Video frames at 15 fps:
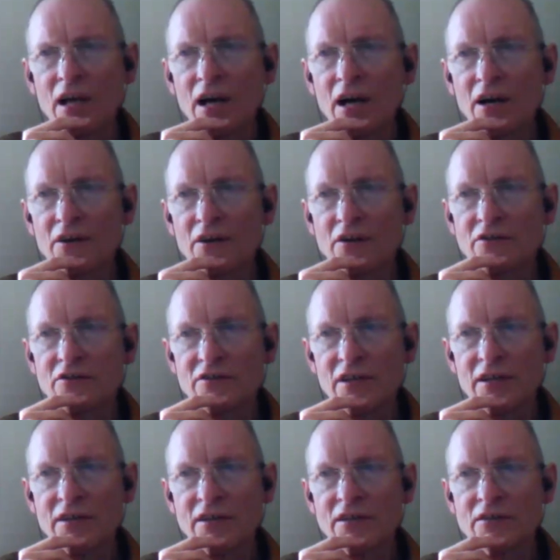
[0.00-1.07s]
and are
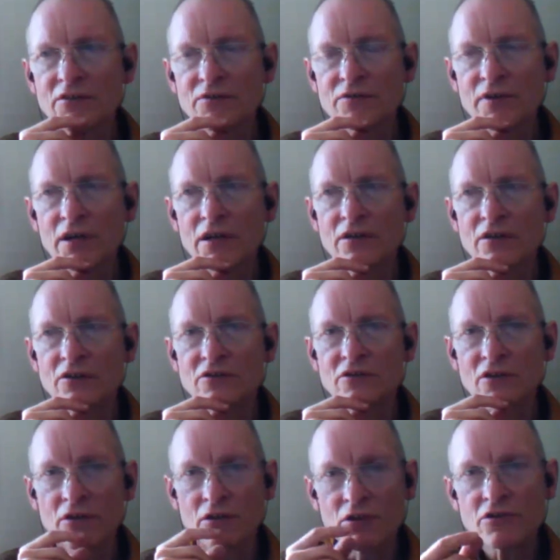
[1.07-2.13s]
seeking to find a
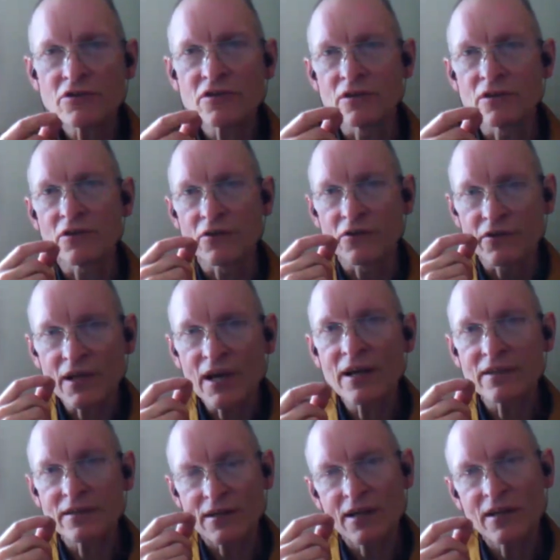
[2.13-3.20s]
solution to
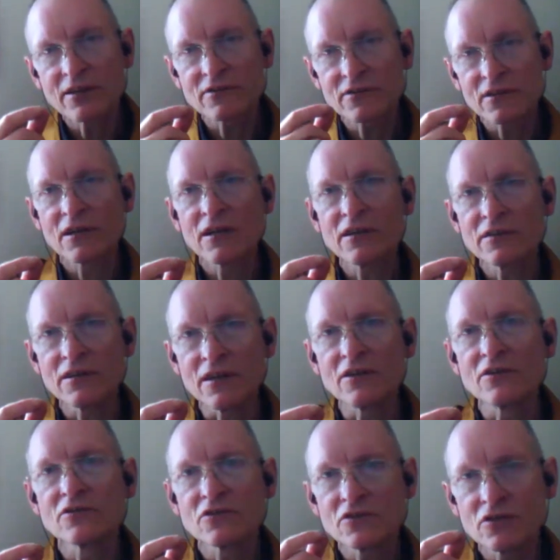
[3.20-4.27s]
that anxiety
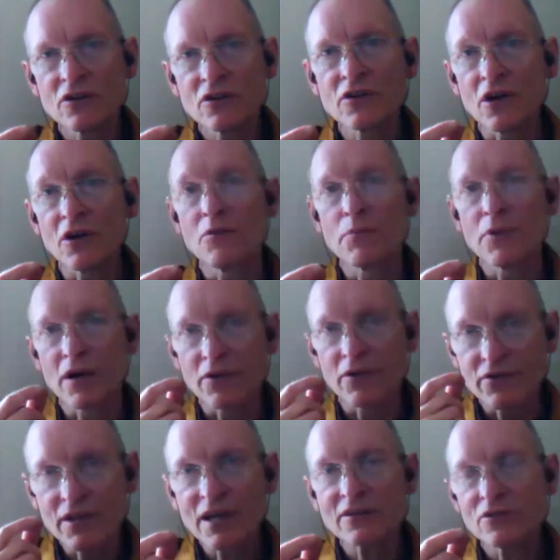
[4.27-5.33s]
stirred up by
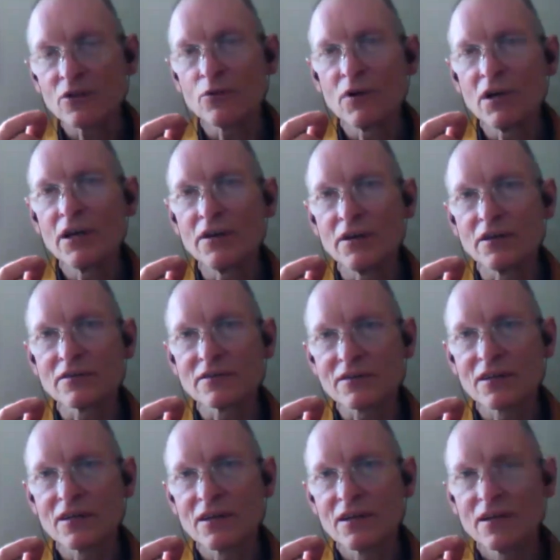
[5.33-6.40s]
that awareness,
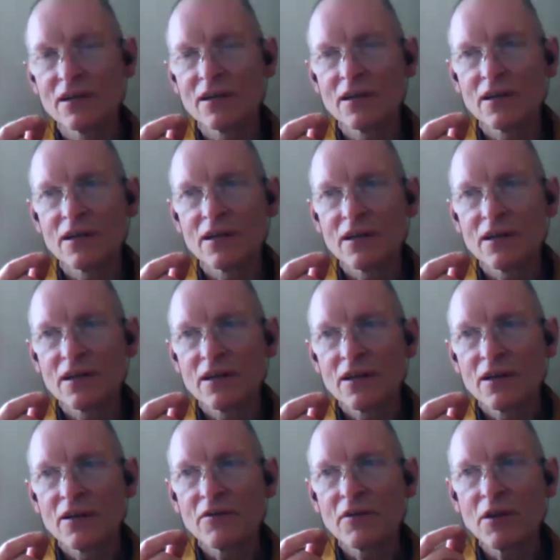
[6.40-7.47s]

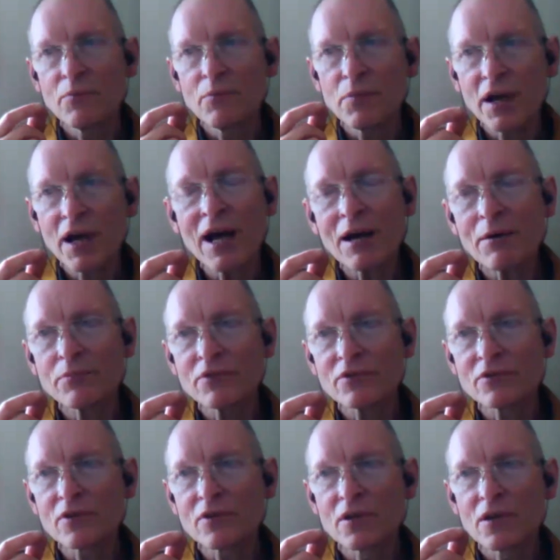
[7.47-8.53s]
then
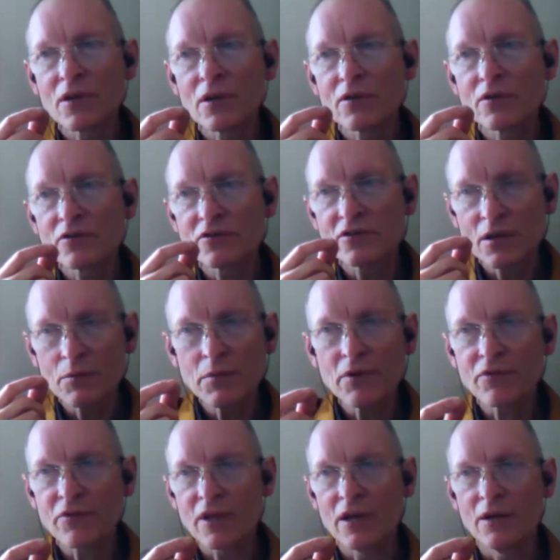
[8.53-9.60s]
perhaps some
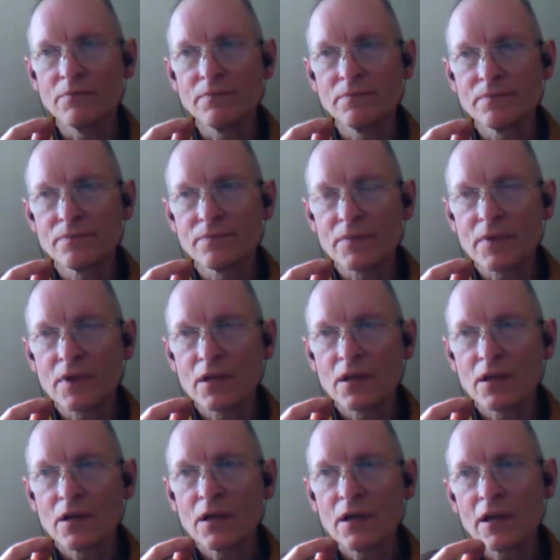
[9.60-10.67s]
of them,
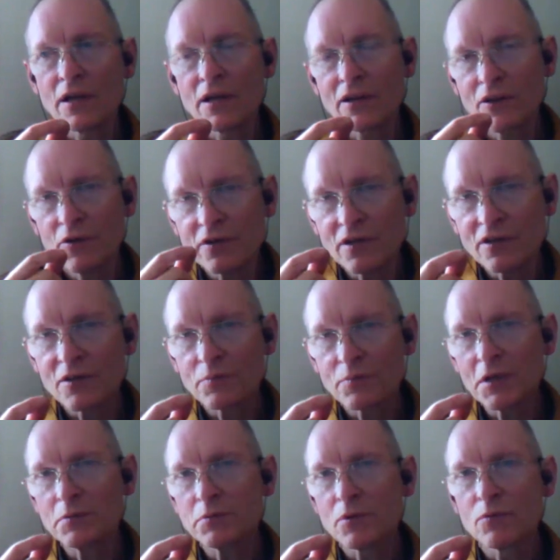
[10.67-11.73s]
including the
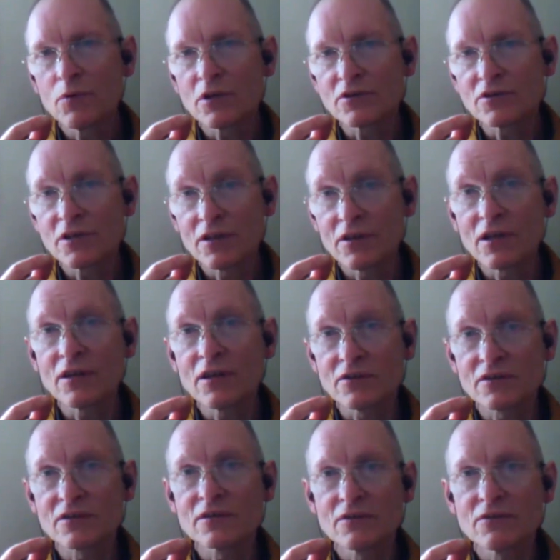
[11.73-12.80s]
people watching
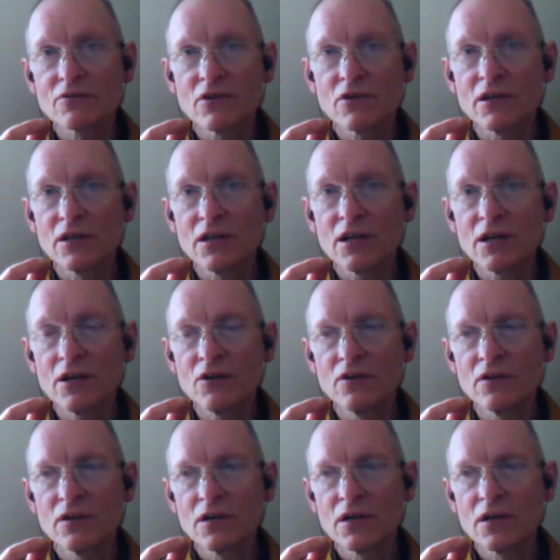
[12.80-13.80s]
this right now,